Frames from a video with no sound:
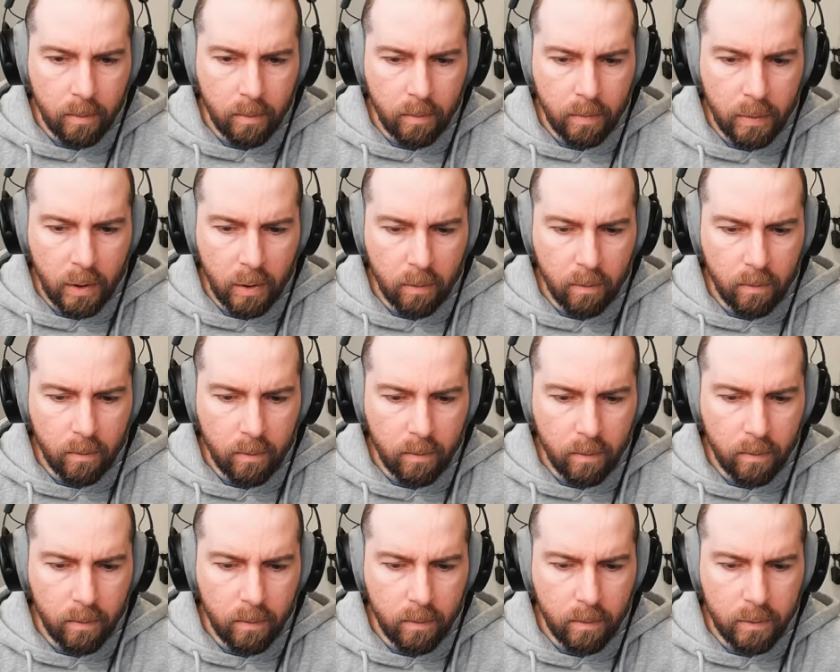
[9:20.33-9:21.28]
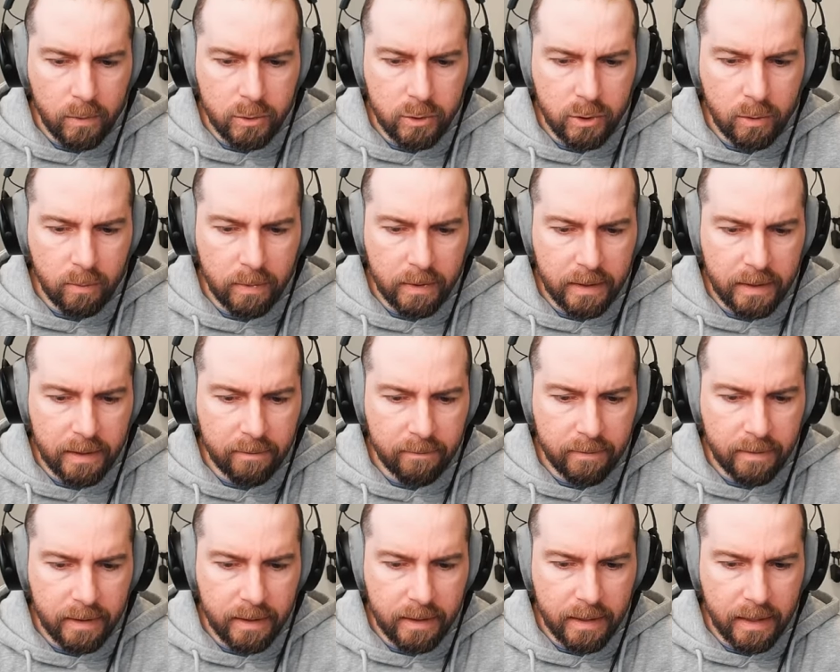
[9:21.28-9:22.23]
but should we
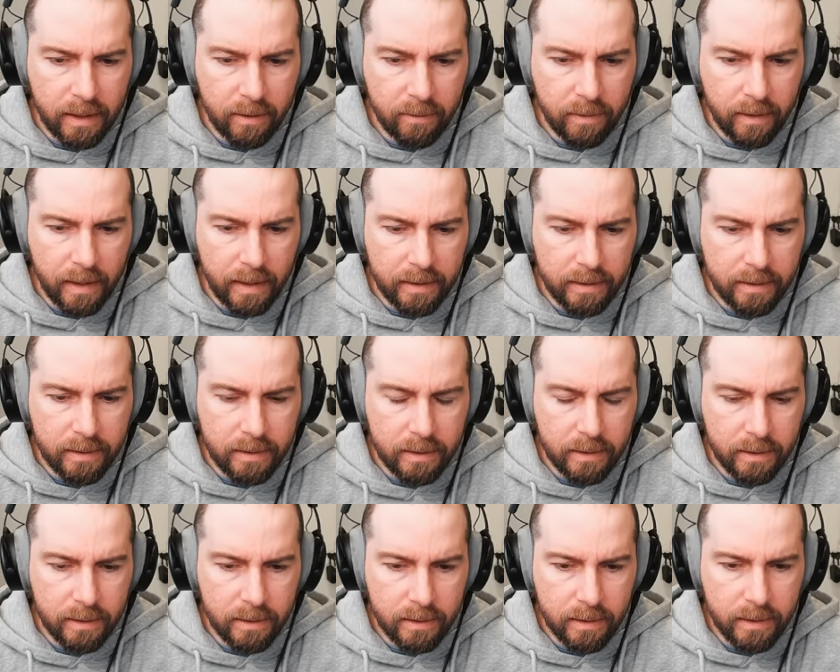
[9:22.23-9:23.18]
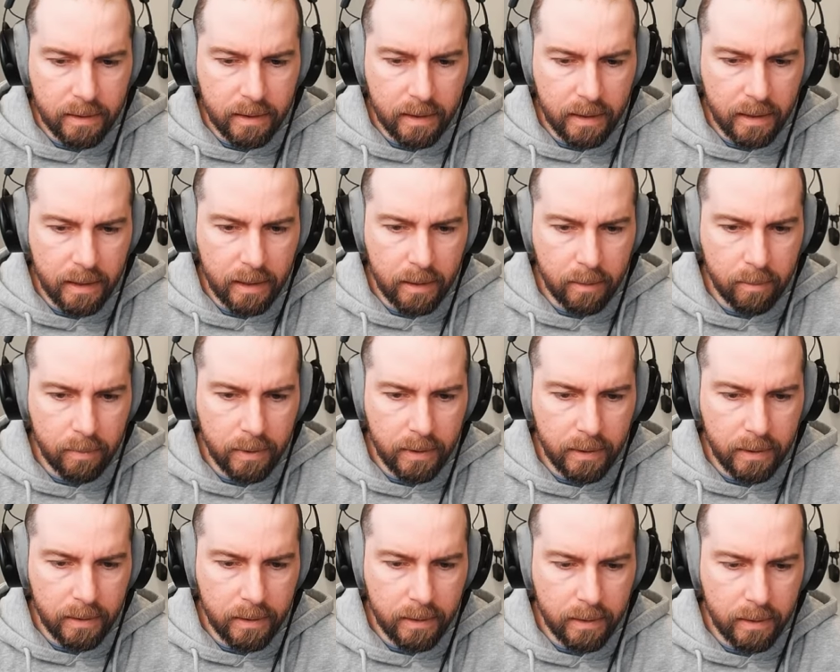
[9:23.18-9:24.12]
even allow that to
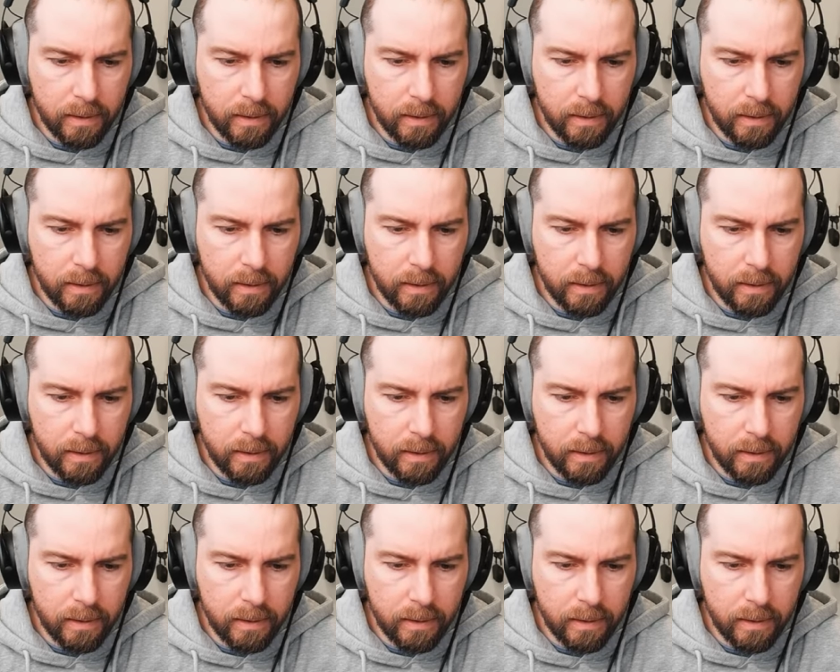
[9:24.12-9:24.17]
happen?